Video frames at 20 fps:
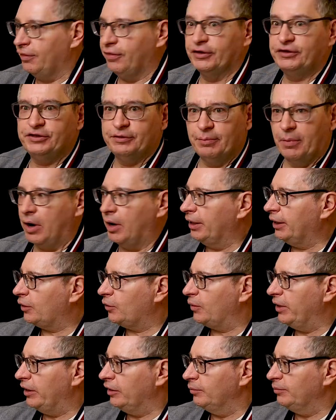The
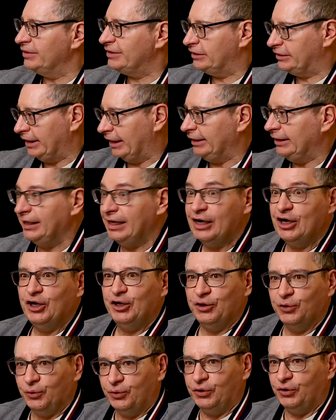demonic realm, Satan.
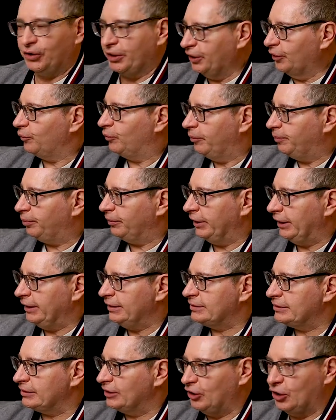Right. You're going to
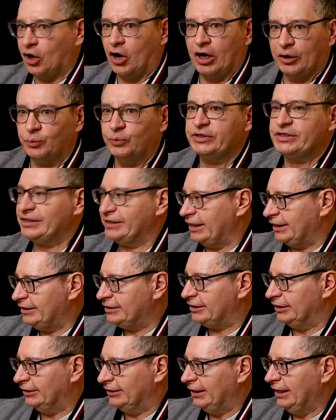replace God with
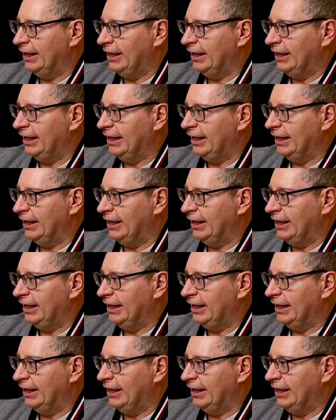Satan.